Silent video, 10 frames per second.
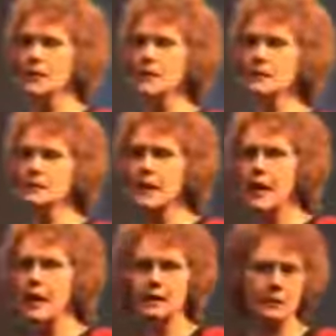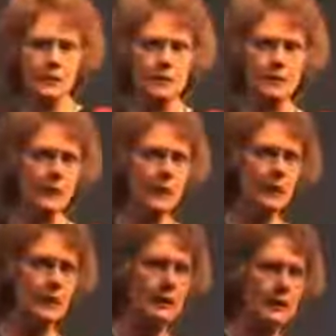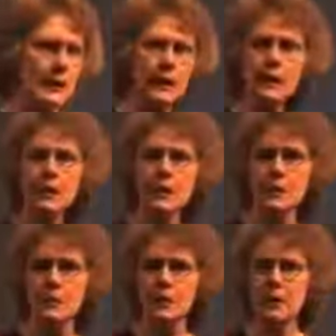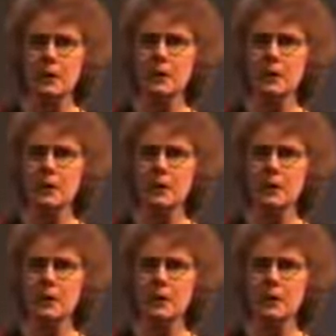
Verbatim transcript: is that the kids that come,